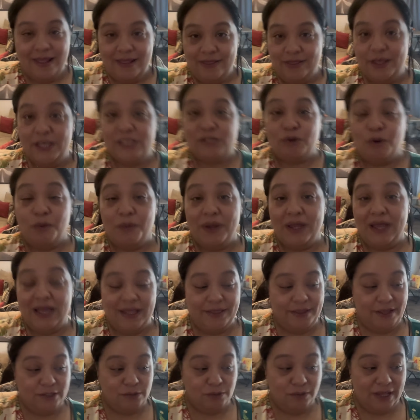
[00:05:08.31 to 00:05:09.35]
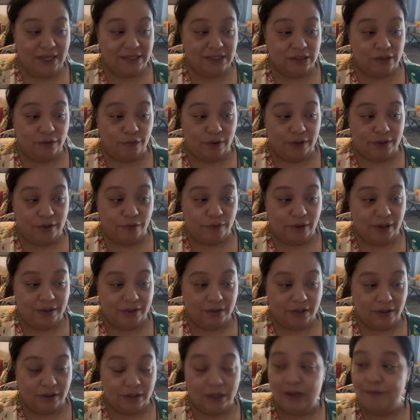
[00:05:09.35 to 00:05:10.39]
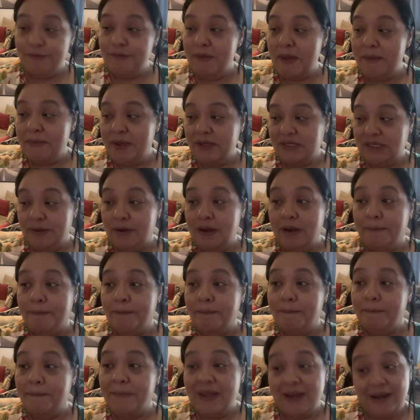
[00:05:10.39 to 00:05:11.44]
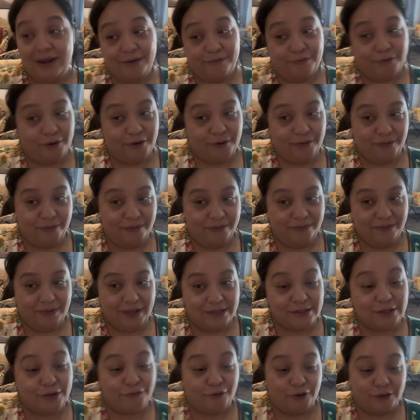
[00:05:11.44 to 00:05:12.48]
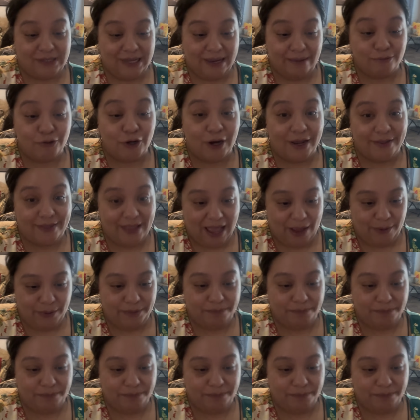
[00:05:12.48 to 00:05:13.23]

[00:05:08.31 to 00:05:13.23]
This one we got. This one that's in the oven, baby. It's a meat lover. That's our first time trying that one.